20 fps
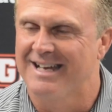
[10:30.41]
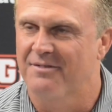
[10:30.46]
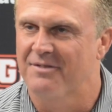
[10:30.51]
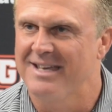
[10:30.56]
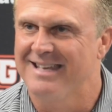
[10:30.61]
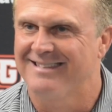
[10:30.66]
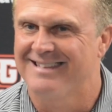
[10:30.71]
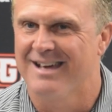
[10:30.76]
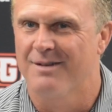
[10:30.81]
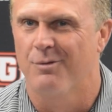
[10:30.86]
And I
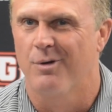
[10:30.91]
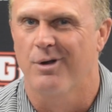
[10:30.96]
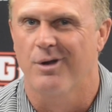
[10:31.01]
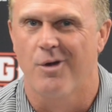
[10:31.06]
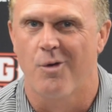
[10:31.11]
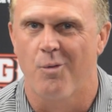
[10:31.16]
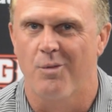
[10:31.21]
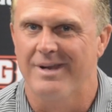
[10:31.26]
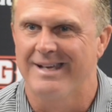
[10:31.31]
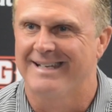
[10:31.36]
think that
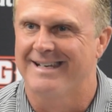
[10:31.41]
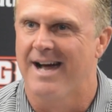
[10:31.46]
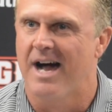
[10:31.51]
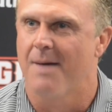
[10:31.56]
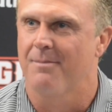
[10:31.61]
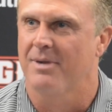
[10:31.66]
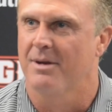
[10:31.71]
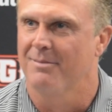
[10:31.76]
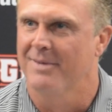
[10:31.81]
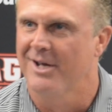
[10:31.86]
will only
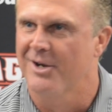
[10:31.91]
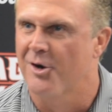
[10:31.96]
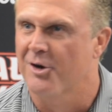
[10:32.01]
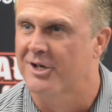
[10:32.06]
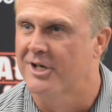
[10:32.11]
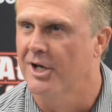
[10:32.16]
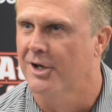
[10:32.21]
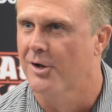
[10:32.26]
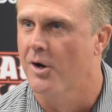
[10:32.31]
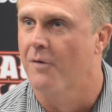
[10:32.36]
complement
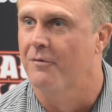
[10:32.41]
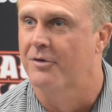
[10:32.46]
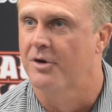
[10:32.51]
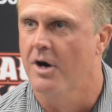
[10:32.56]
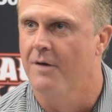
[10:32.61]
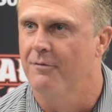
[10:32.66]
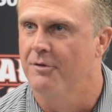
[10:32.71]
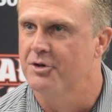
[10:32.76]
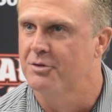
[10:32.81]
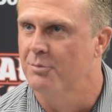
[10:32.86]
our kickoff
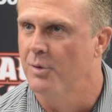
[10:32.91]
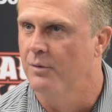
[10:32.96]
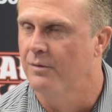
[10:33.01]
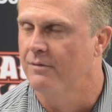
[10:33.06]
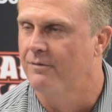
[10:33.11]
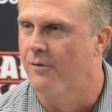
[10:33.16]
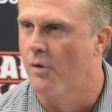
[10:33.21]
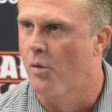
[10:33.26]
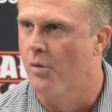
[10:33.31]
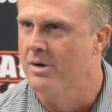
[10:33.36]
coverage
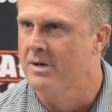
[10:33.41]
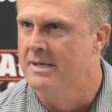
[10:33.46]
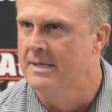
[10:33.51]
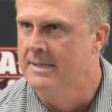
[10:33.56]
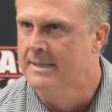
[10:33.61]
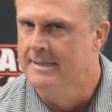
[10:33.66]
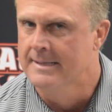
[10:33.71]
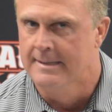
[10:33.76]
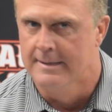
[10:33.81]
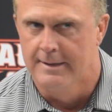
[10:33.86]
moving forward
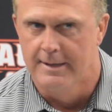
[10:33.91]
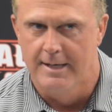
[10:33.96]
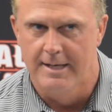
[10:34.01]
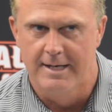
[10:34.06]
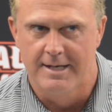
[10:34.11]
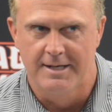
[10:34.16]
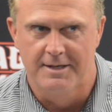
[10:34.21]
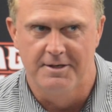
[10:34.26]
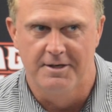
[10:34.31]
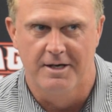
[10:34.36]

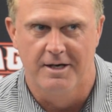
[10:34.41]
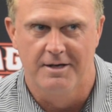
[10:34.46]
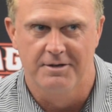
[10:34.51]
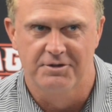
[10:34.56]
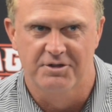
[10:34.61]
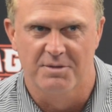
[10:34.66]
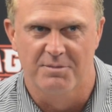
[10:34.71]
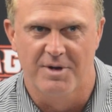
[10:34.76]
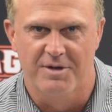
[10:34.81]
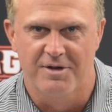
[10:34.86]

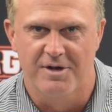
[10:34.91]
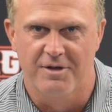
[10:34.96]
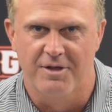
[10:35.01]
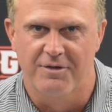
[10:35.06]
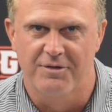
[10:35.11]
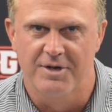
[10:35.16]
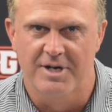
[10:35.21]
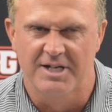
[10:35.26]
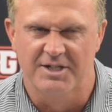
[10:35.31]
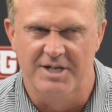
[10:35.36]
and some of the
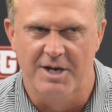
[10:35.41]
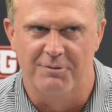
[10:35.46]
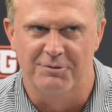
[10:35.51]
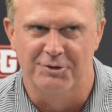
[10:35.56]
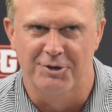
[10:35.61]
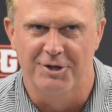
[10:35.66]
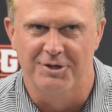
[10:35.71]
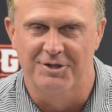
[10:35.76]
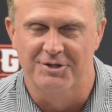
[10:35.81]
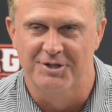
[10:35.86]
other things.
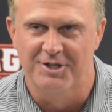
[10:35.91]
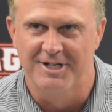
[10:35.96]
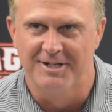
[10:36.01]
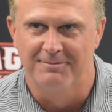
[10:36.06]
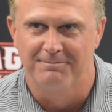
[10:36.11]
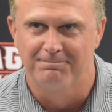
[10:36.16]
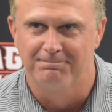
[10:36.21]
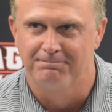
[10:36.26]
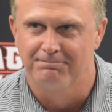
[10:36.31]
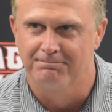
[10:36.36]
That was good to
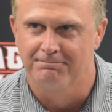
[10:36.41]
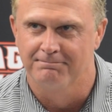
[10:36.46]
see.